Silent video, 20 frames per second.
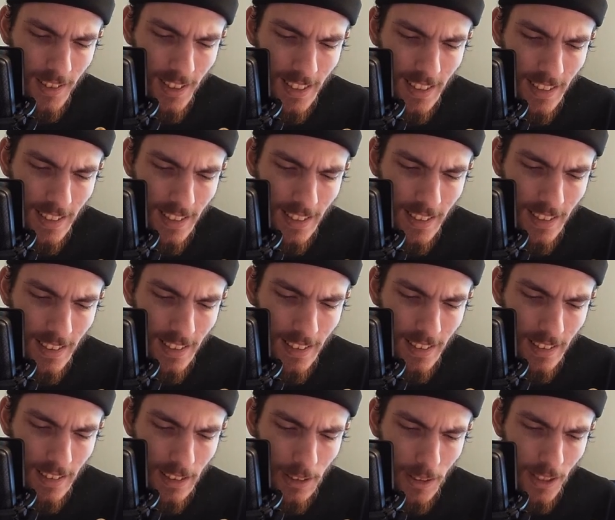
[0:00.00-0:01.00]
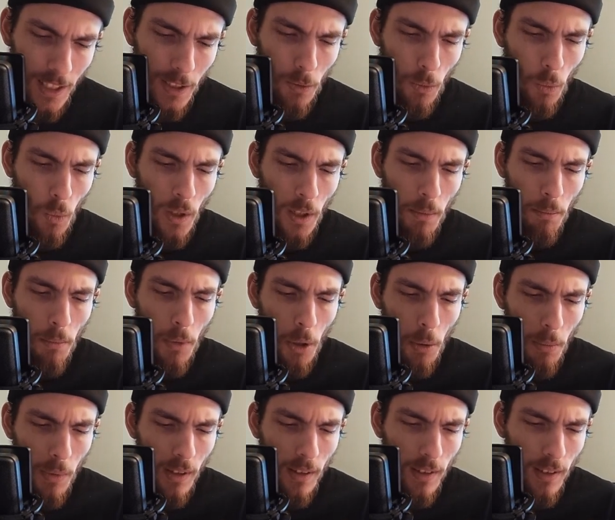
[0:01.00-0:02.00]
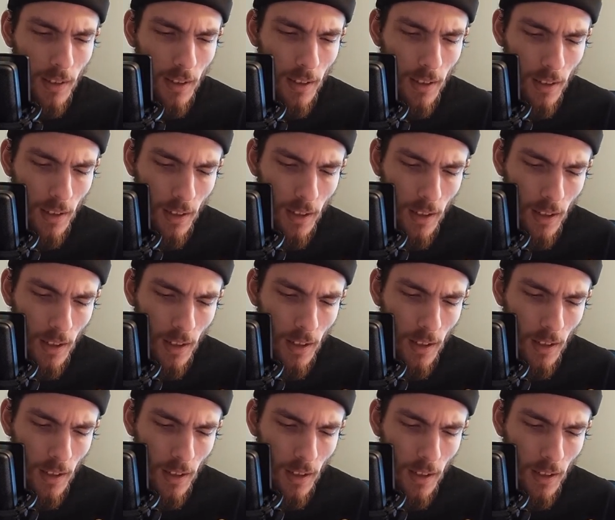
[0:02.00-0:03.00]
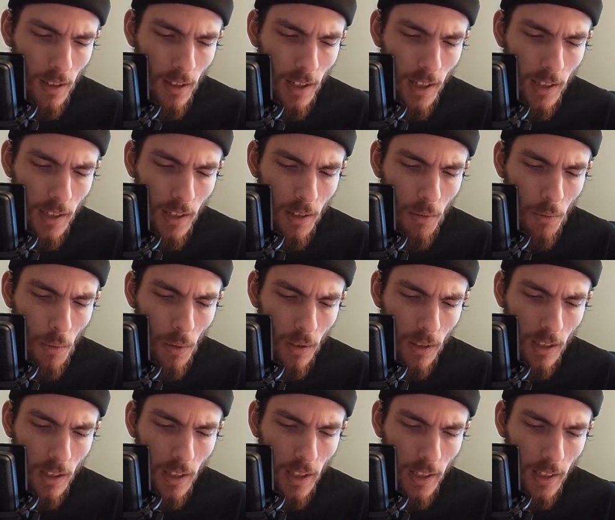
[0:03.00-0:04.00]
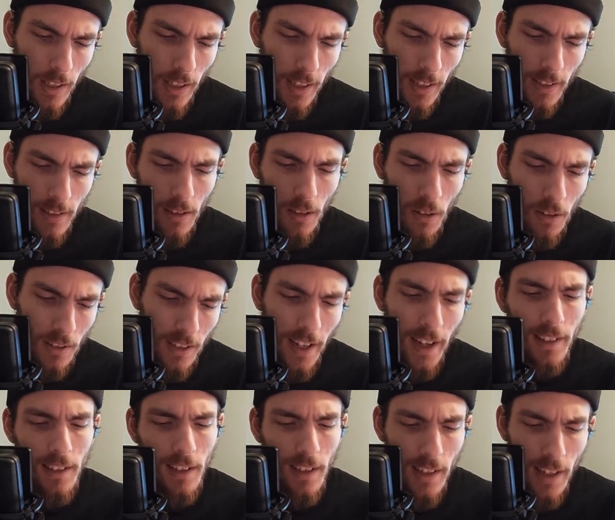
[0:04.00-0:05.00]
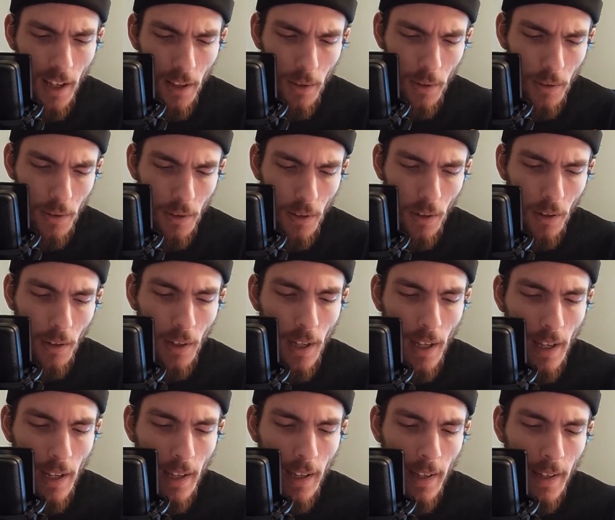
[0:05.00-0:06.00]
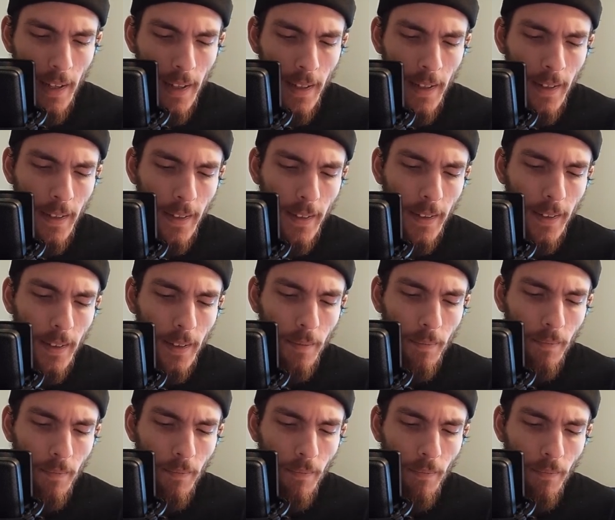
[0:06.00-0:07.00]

Uh, so I guess one moment that I did really like, and I guess it all ties together. So, um,